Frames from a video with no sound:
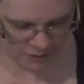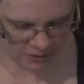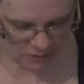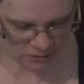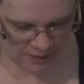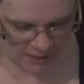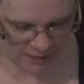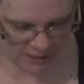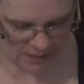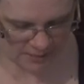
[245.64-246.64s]
soul, take
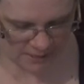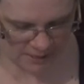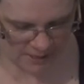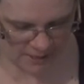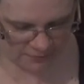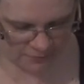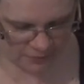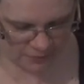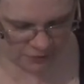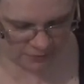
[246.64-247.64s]
heed, take heed of
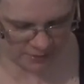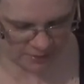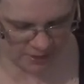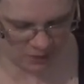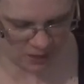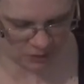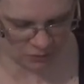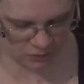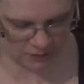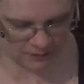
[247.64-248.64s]
perjury, thou art
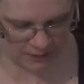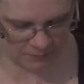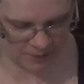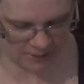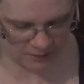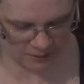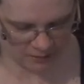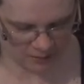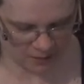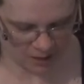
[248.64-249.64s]
on thy deathbed.
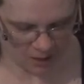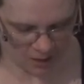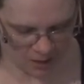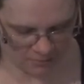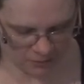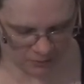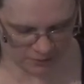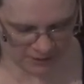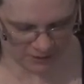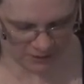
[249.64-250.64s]
Ay, but not
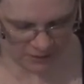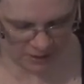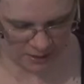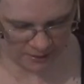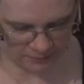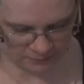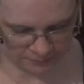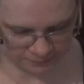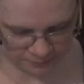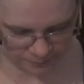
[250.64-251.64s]
yet to die.
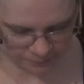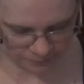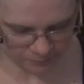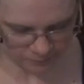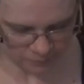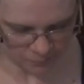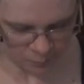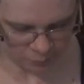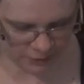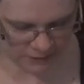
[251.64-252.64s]

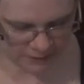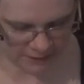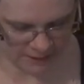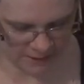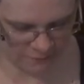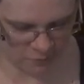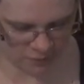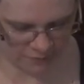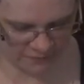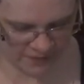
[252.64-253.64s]
Presently, therefore,
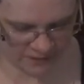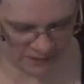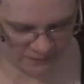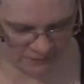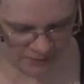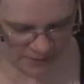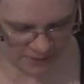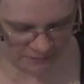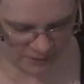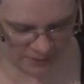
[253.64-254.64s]
confess thee freely
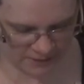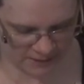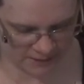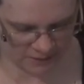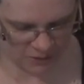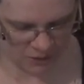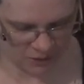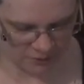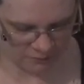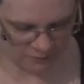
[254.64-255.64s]
of thy sin,
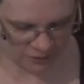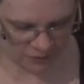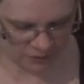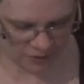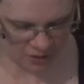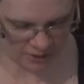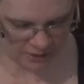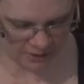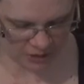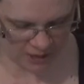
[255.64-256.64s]
for to deny
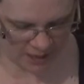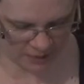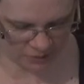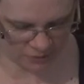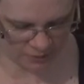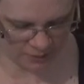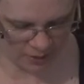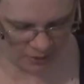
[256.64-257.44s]
each article with